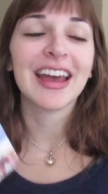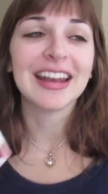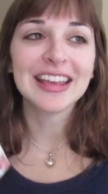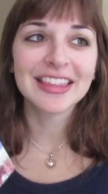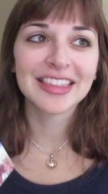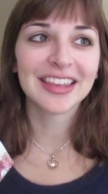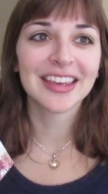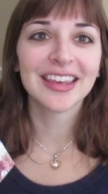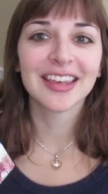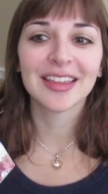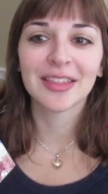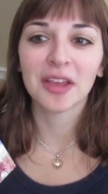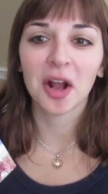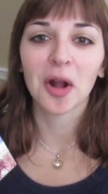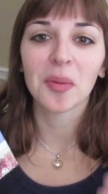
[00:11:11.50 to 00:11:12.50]
anything.
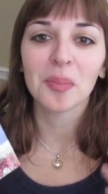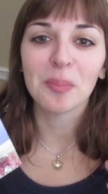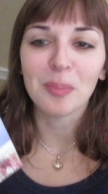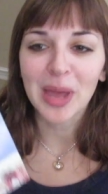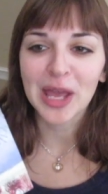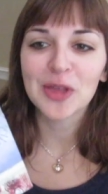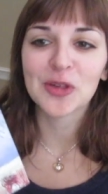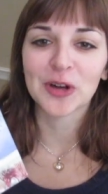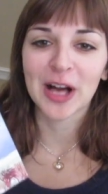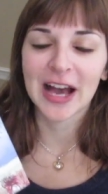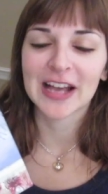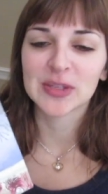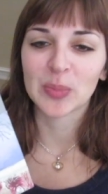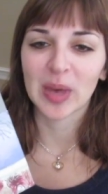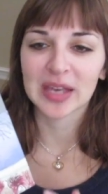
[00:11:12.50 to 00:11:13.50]
There are major
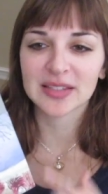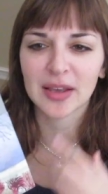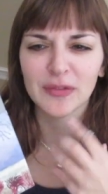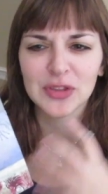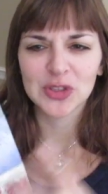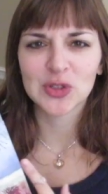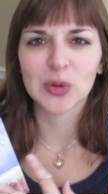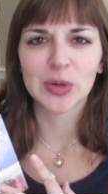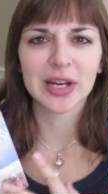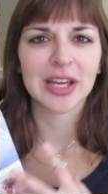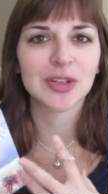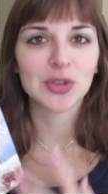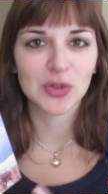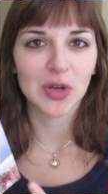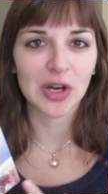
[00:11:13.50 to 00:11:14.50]
aspects of the story
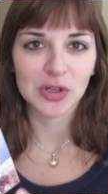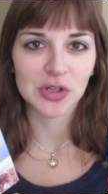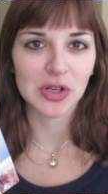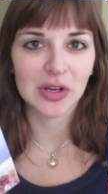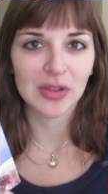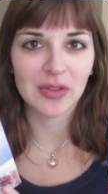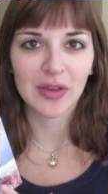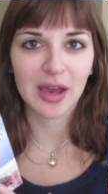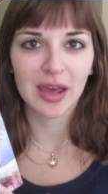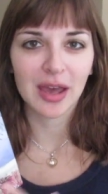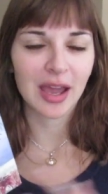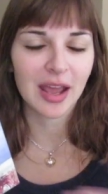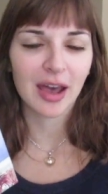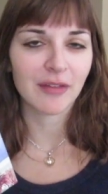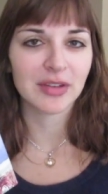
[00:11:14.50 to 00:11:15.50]
and structure that
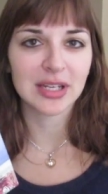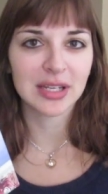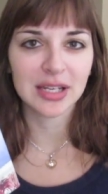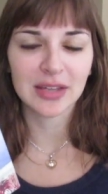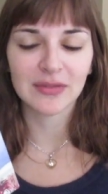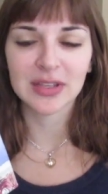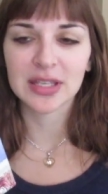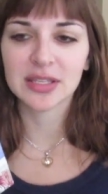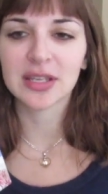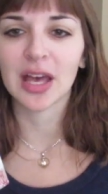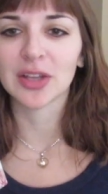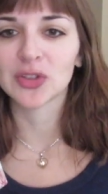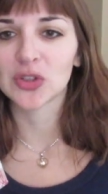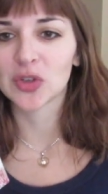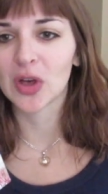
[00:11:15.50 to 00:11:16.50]
I haven't even
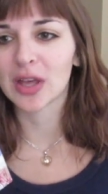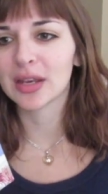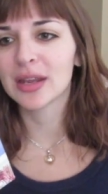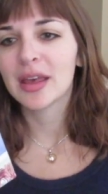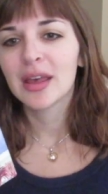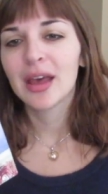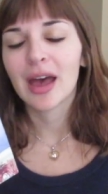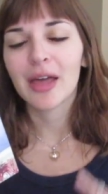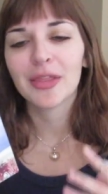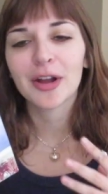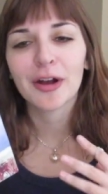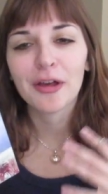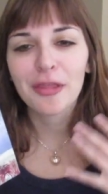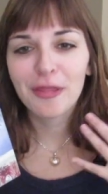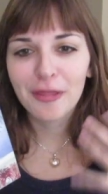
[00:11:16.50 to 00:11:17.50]
touched on, and
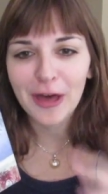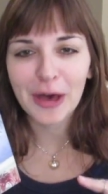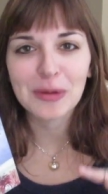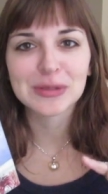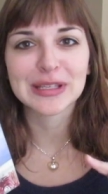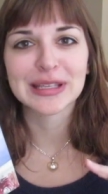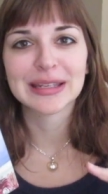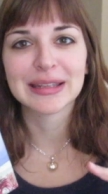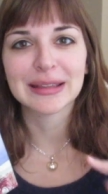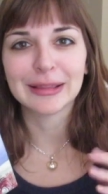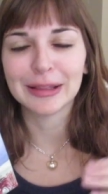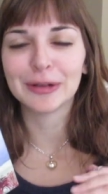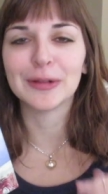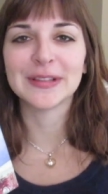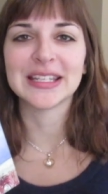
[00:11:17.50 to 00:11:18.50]
there are 1,000
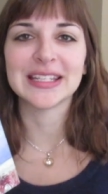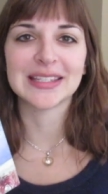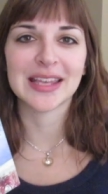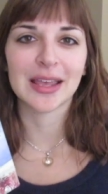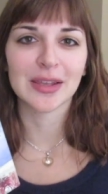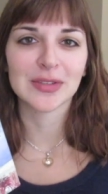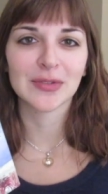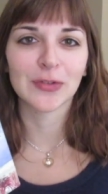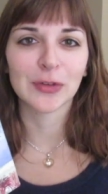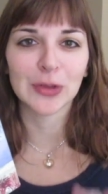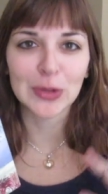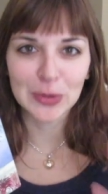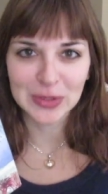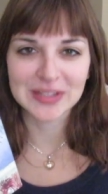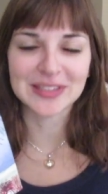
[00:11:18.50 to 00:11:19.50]
little details for
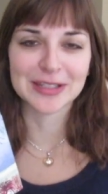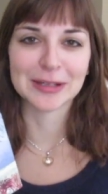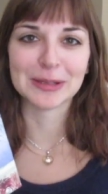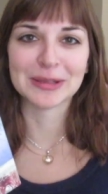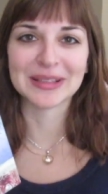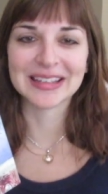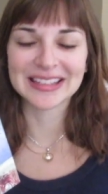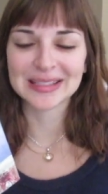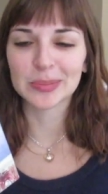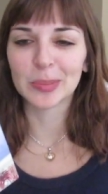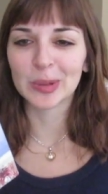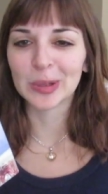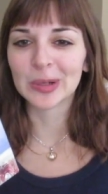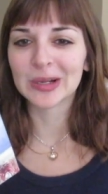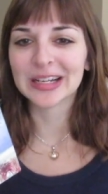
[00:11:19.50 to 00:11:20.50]
you to still
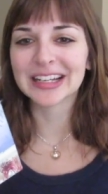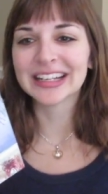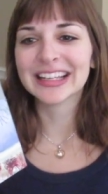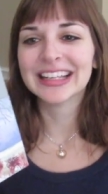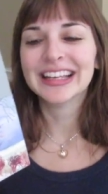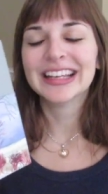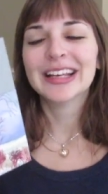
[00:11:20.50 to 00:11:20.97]
explore.